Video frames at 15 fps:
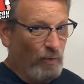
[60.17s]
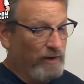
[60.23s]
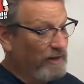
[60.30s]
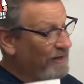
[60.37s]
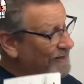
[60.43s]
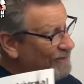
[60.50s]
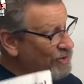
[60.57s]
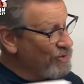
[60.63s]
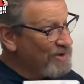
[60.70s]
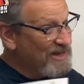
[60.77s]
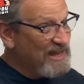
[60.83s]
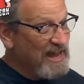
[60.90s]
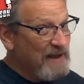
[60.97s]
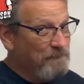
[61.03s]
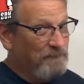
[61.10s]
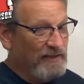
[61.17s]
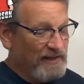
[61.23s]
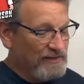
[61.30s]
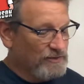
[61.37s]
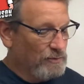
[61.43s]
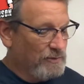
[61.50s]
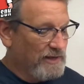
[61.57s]
one. You keep
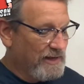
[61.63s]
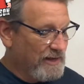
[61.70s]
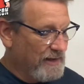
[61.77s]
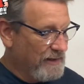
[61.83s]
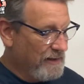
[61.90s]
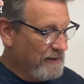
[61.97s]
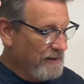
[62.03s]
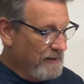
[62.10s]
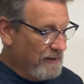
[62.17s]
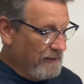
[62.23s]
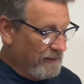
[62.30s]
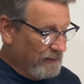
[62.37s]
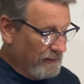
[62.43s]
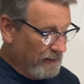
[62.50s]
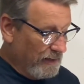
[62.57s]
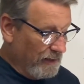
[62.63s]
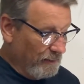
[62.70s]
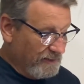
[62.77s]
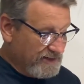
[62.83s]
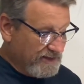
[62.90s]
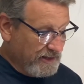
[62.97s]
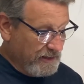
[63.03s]
these, okay? Now let
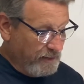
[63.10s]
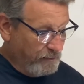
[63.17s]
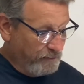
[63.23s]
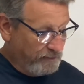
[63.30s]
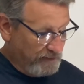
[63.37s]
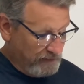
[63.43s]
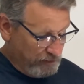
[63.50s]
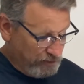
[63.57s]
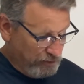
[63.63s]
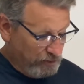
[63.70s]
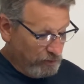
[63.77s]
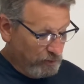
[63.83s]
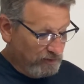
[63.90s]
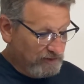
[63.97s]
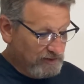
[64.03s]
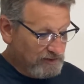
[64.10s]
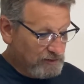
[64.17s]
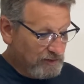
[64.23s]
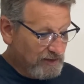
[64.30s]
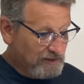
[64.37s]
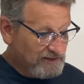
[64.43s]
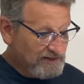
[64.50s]
me tell you another thing that you do with this.
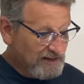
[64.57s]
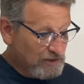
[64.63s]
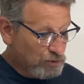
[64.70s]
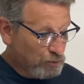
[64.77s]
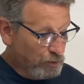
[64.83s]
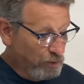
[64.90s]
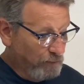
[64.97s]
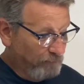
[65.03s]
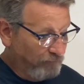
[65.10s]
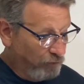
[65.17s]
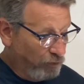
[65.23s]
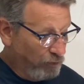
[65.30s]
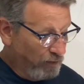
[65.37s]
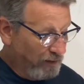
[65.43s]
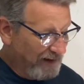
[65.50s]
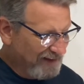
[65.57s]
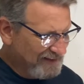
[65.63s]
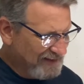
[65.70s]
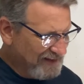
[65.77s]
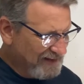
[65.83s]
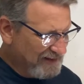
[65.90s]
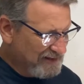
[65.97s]
Okay, this has room for, I
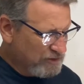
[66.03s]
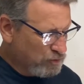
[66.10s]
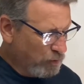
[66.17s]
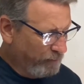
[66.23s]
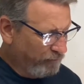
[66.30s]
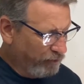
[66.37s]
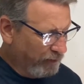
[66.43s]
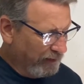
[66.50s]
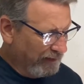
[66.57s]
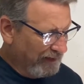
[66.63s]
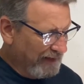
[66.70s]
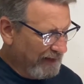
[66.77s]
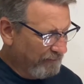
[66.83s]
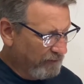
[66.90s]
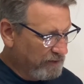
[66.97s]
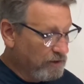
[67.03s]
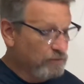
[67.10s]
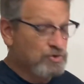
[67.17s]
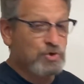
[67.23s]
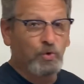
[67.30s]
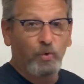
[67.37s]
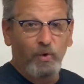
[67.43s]
think this is room for 11, no,
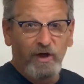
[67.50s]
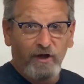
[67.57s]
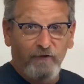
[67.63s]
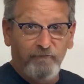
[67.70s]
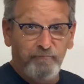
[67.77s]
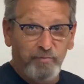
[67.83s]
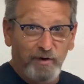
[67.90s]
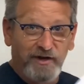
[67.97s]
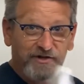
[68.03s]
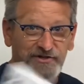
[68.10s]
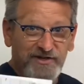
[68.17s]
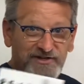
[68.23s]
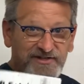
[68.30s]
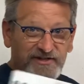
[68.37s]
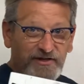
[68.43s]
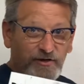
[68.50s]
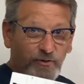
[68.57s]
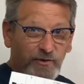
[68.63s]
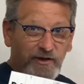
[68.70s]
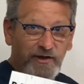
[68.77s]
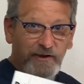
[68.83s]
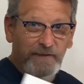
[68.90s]
12 projects in here,
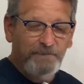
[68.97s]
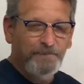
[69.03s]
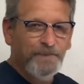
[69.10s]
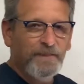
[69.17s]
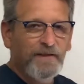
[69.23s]
okay?